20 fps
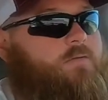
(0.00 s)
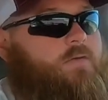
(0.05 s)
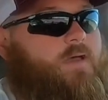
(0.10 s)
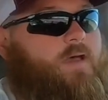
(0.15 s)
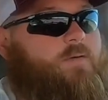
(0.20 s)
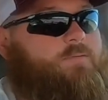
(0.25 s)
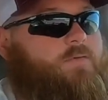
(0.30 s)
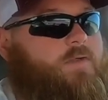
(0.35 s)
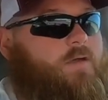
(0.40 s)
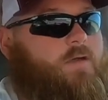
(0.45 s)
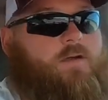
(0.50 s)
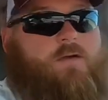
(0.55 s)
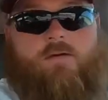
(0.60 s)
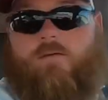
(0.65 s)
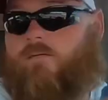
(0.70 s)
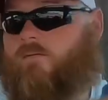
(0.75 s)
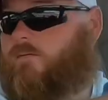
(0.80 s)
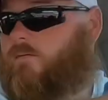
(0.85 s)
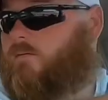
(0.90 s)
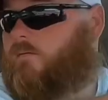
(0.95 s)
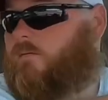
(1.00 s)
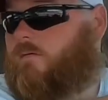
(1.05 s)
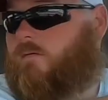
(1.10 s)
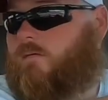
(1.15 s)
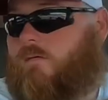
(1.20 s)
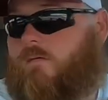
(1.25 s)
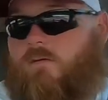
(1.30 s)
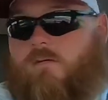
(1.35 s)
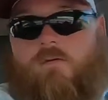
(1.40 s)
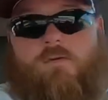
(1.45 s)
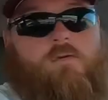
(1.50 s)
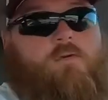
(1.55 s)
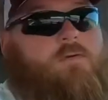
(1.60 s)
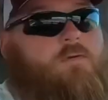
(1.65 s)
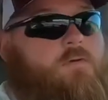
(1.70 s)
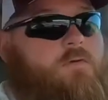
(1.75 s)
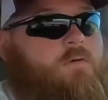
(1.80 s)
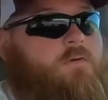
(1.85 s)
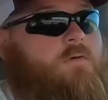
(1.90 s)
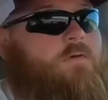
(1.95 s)
I'm tired.
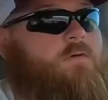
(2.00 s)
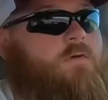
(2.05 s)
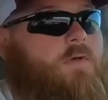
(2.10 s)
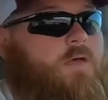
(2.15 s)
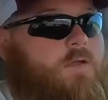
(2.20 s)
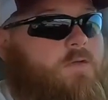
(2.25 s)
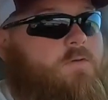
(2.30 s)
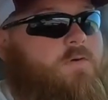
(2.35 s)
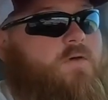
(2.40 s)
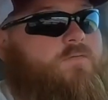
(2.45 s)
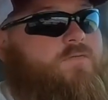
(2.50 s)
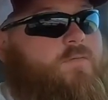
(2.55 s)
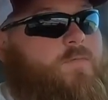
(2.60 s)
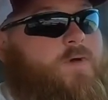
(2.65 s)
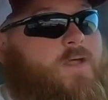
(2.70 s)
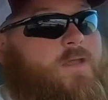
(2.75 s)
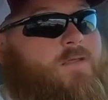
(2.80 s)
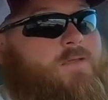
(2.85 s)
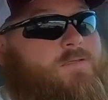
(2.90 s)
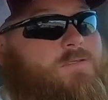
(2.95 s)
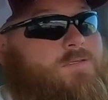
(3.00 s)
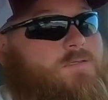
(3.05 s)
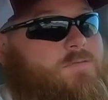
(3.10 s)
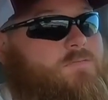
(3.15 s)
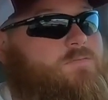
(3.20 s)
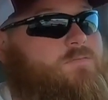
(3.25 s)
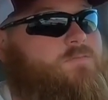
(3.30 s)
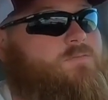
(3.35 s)
I know everybody's